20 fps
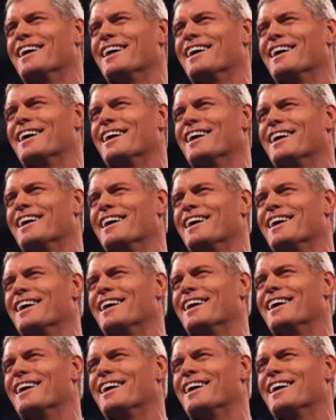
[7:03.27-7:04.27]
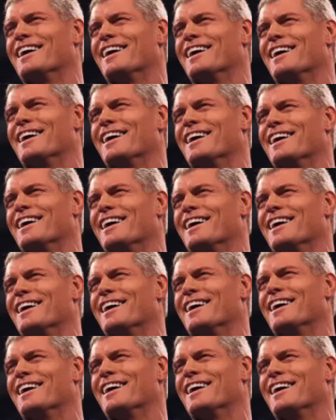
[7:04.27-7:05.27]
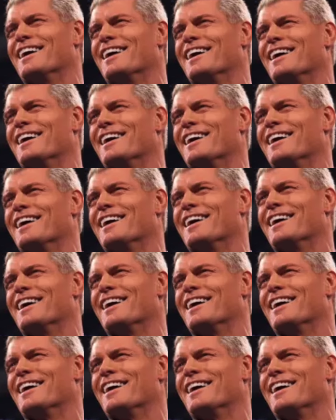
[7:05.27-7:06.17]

[no speech]